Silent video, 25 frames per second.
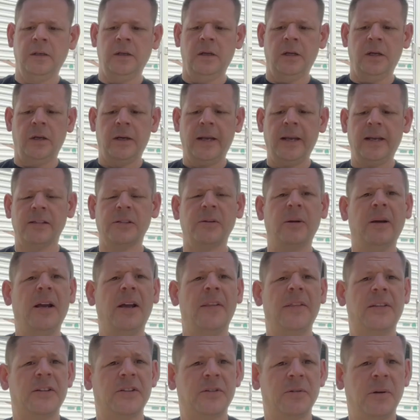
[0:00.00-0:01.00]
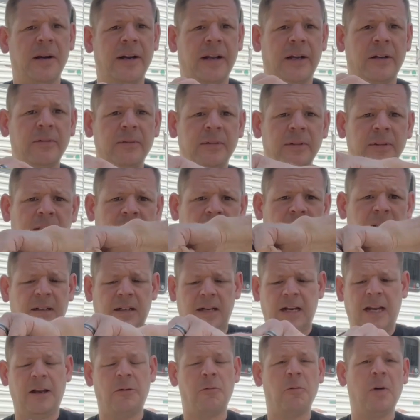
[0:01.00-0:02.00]
Okay, so I got the strut out,
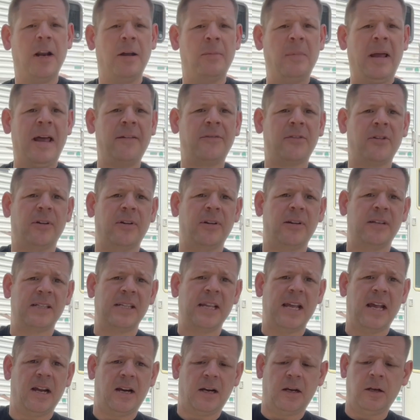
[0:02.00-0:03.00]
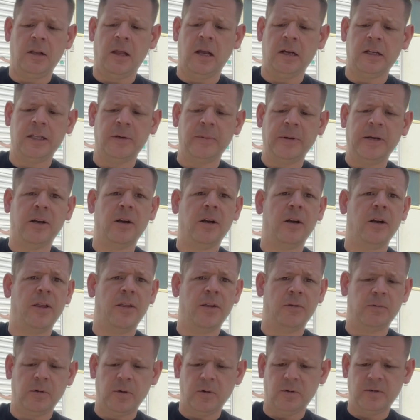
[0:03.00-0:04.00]
and what I'm after is that clunk that we heard on
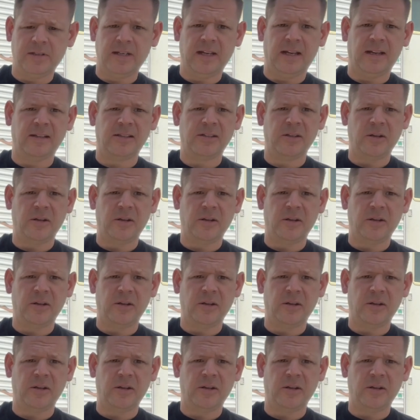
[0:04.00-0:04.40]
the road test.